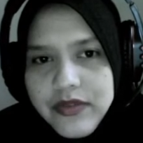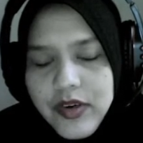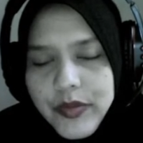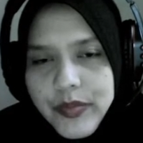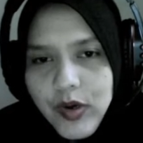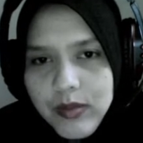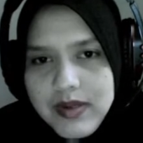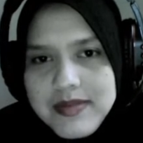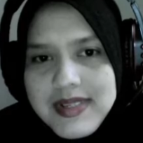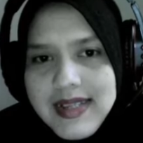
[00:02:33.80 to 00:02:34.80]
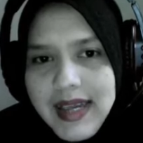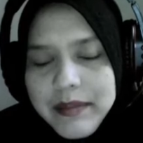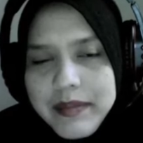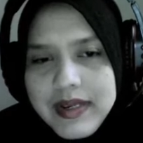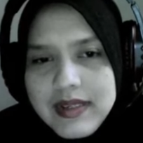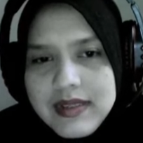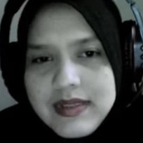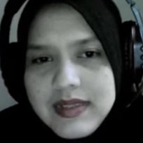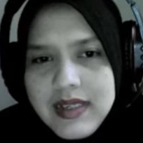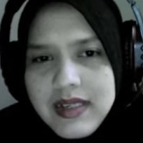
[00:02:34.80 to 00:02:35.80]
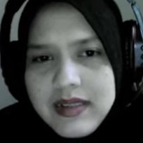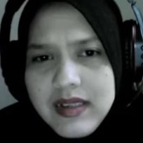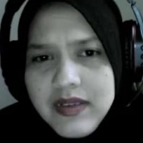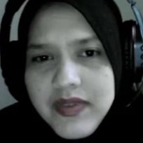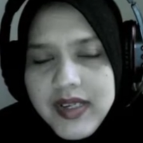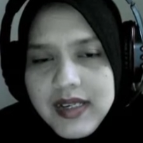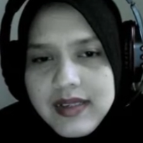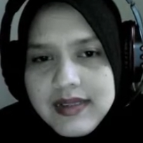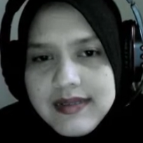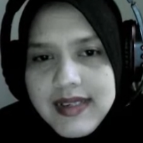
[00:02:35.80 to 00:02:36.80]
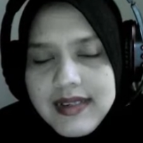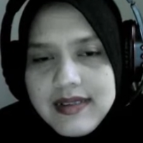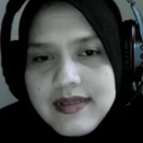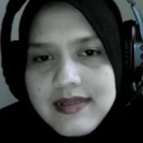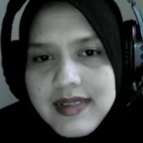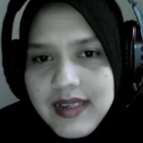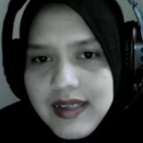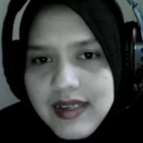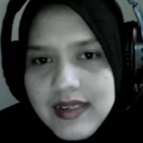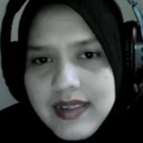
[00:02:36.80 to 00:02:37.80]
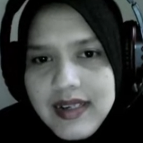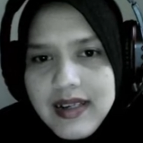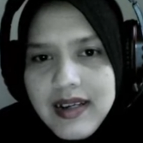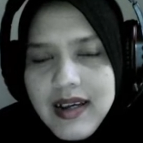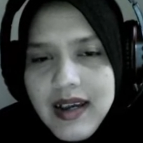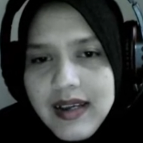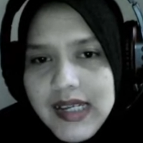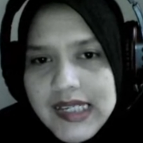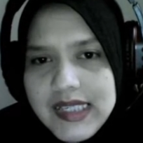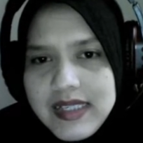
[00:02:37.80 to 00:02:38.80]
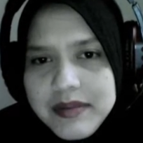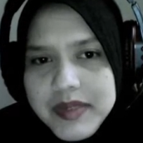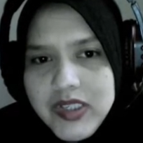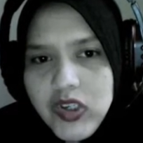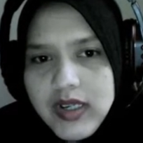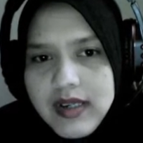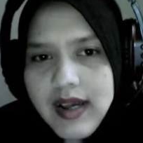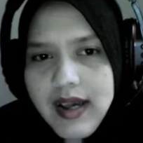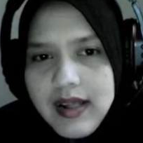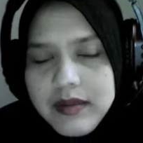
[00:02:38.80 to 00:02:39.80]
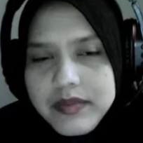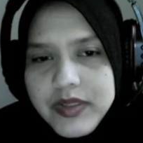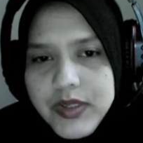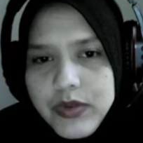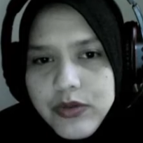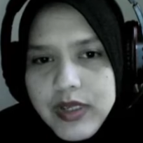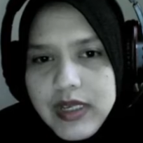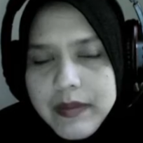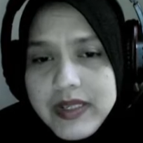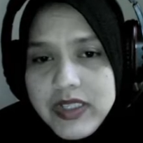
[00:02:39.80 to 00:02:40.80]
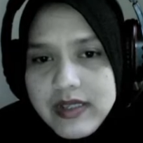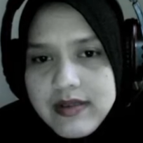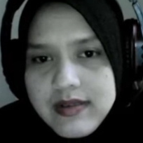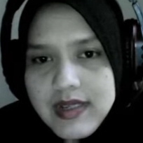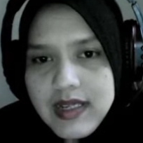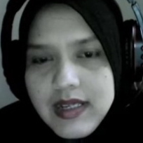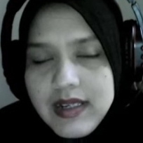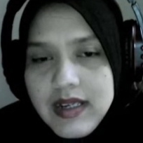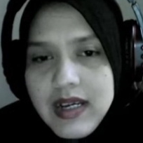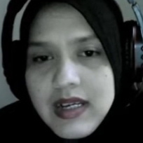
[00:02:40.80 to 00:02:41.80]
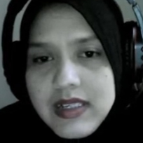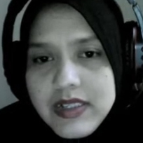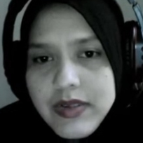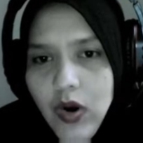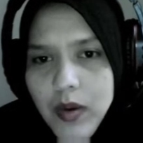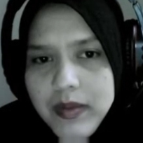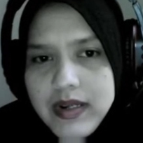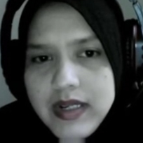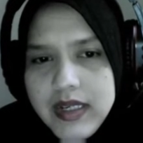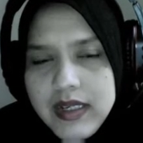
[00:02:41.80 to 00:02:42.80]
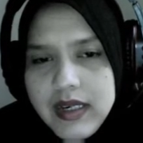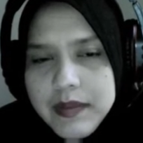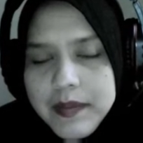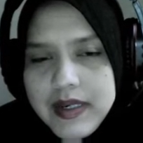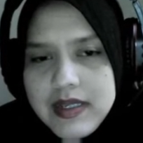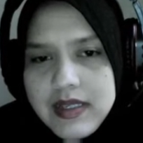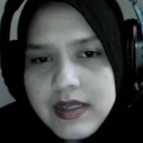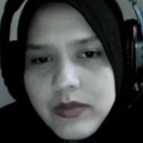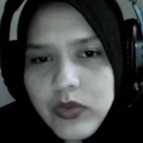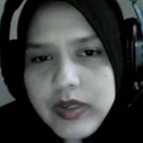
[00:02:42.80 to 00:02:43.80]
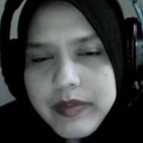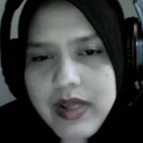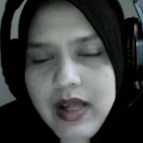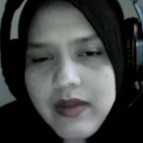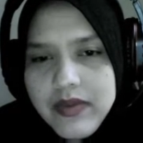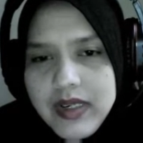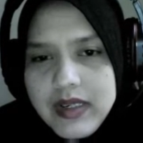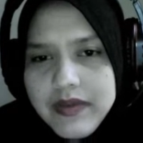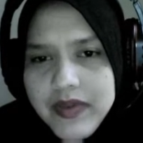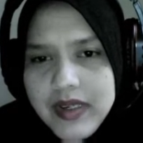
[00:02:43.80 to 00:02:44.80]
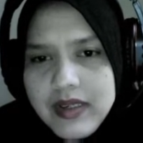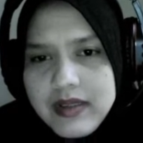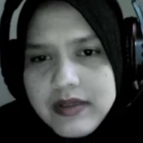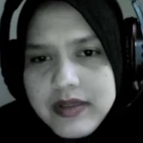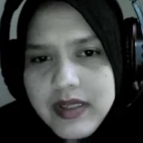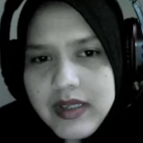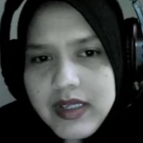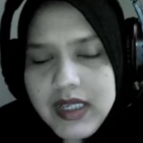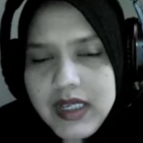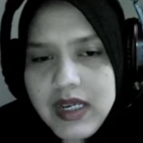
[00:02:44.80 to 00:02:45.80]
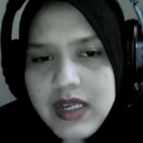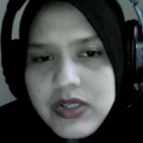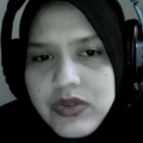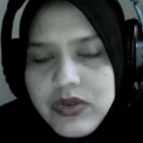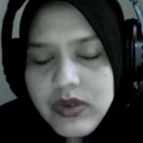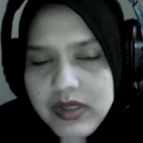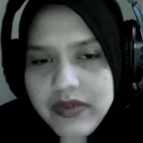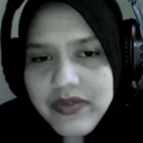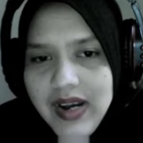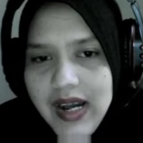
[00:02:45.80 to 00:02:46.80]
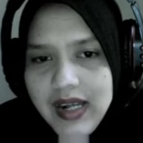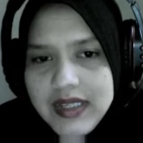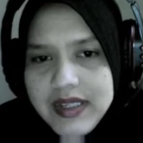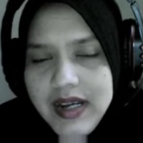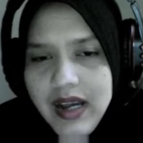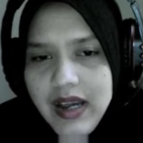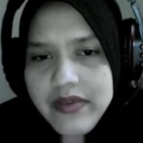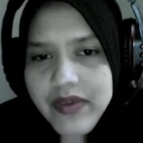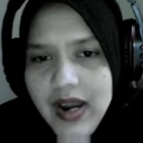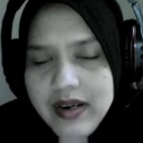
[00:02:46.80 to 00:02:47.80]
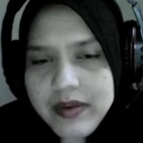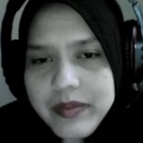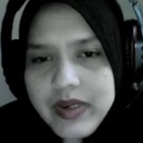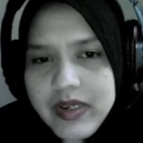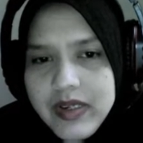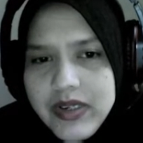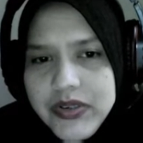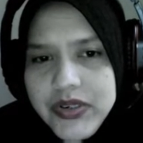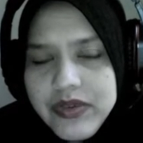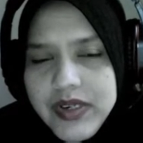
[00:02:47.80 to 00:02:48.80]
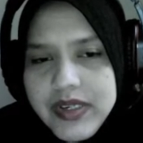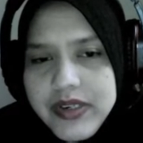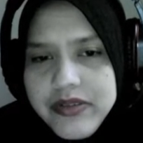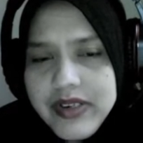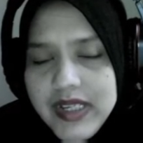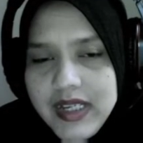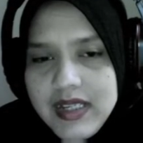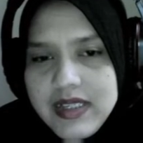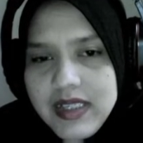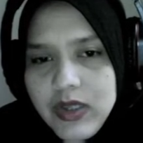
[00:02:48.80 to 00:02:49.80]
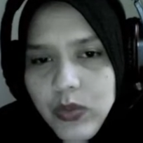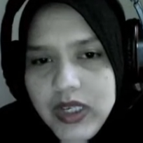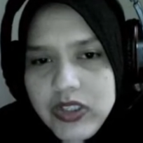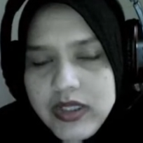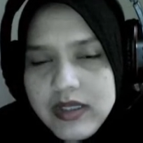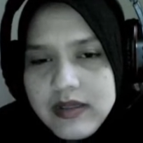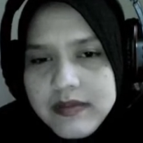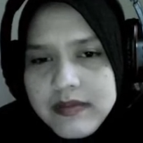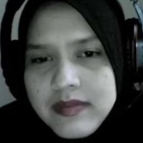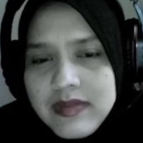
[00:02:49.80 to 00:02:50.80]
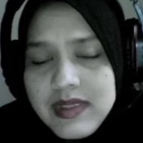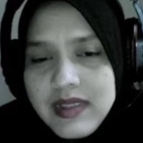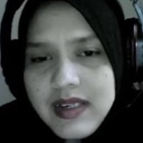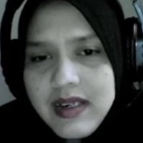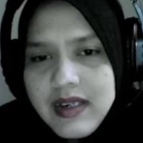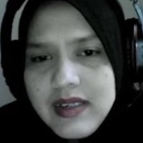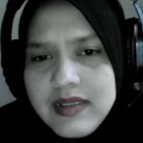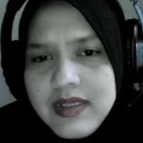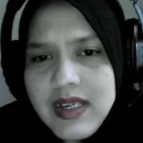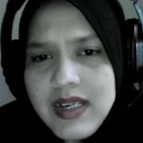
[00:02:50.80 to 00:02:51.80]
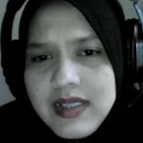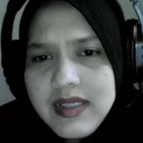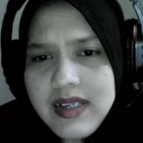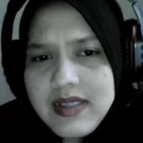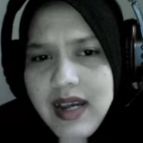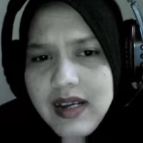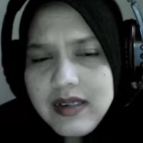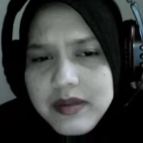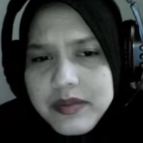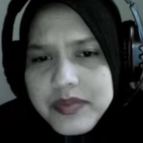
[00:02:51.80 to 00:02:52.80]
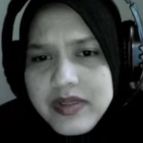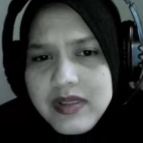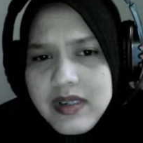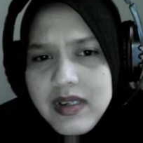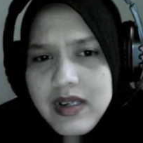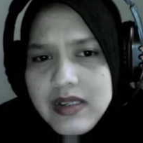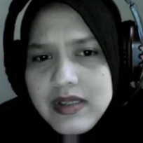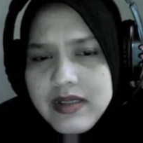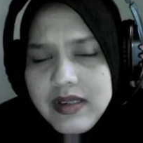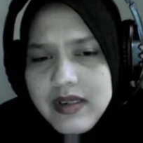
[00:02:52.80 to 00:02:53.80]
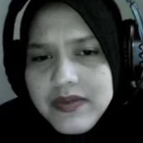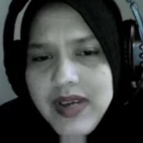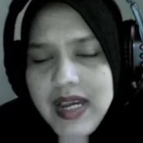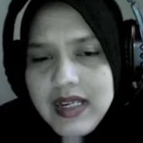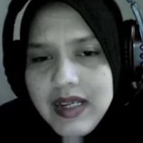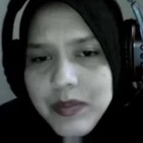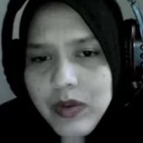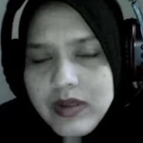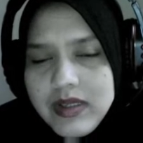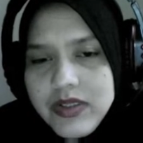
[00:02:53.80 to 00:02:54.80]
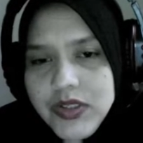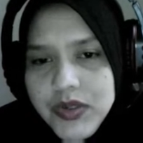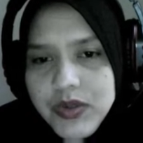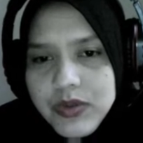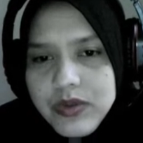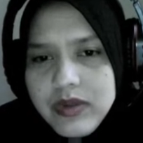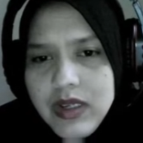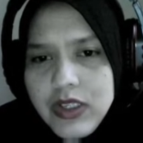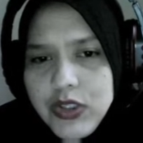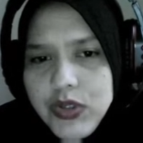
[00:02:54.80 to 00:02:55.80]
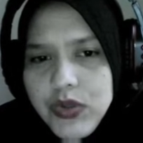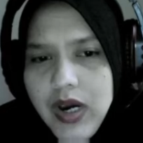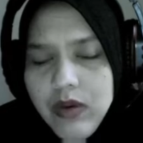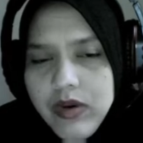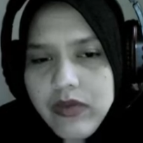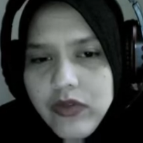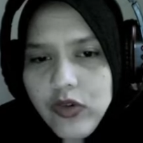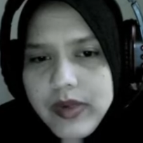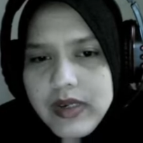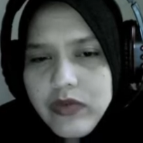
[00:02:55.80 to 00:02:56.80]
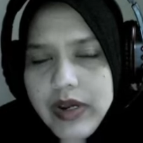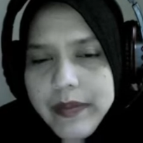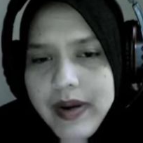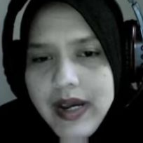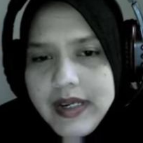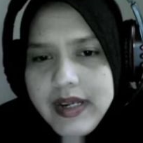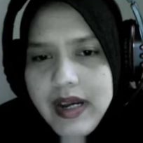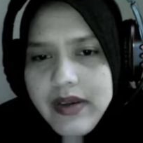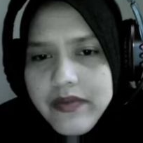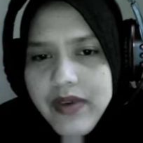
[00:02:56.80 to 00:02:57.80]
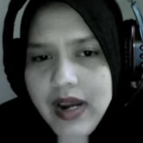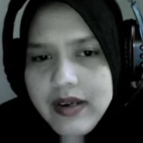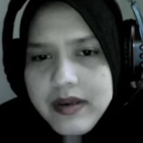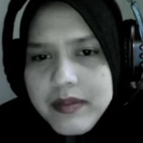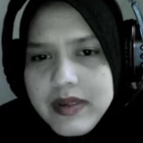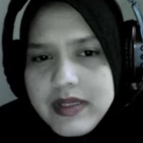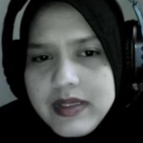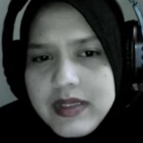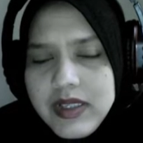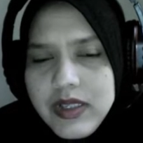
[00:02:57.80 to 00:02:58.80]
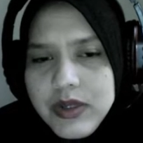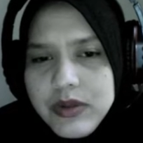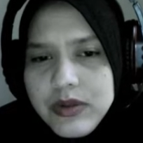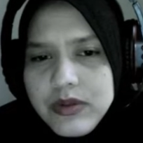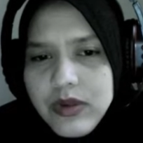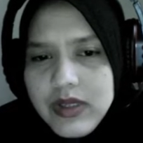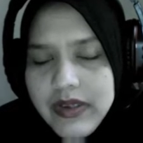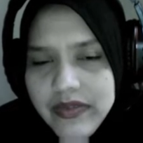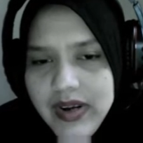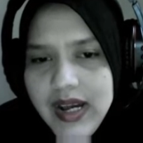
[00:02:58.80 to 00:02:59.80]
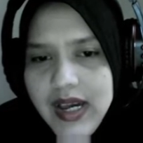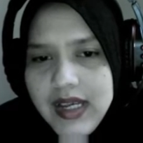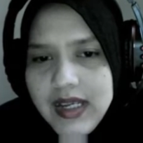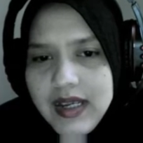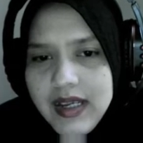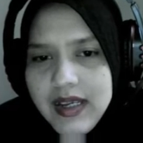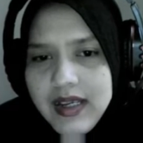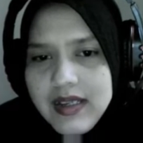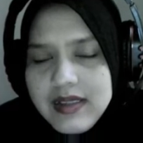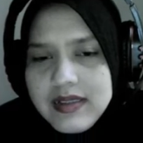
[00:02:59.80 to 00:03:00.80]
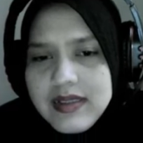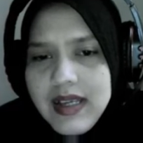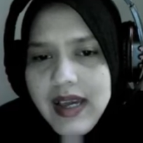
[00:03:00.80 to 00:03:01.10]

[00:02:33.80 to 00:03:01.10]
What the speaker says: For a problem statement, difficult in seeking intermediate help during emergency, normally a person will be having difficulty to notify their environment during the critical situation. Thus, this helps serve an important tool to our women whereby their environment could notify in